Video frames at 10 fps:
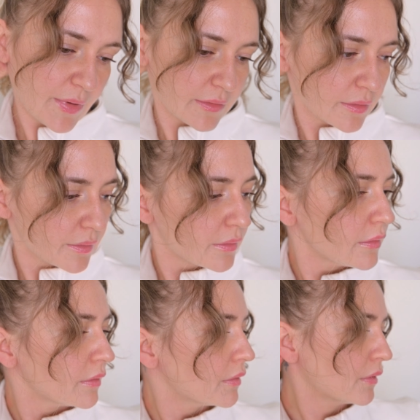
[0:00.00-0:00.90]
it.
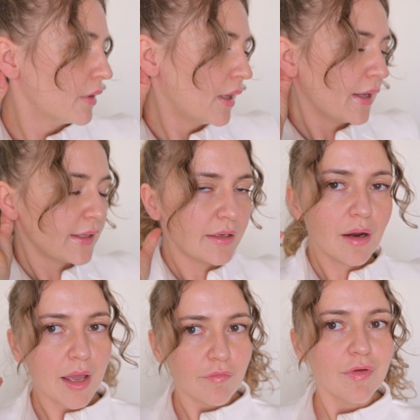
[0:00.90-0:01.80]
Here
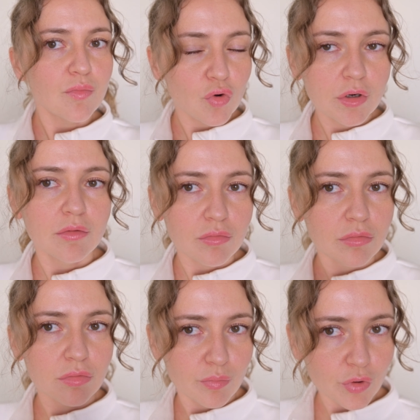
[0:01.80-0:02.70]
I feel more
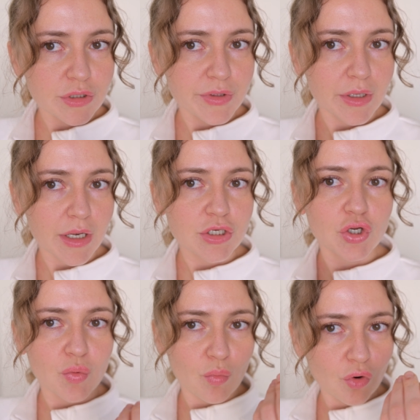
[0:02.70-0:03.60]

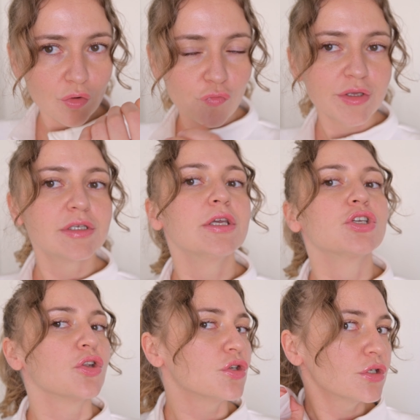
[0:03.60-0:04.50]
stagnation, more fixation.